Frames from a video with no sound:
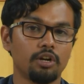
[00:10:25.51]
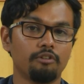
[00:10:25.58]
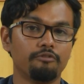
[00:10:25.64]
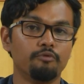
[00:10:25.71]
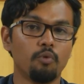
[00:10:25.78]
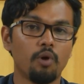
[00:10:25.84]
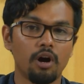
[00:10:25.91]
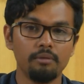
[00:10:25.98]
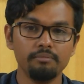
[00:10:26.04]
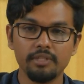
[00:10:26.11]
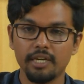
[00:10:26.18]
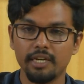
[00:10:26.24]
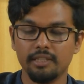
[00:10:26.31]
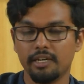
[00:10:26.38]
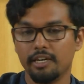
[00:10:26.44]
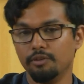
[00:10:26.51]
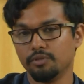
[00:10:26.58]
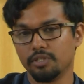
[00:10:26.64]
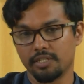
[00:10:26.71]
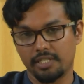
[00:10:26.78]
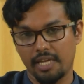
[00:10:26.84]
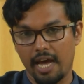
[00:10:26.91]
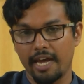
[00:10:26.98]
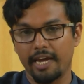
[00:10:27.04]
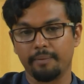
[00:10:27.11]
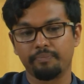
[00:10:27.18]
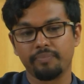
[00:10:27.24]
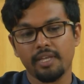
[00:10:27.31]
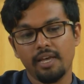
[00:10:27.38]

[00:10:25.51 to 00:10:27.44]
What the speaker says: of warmth in the user's eye.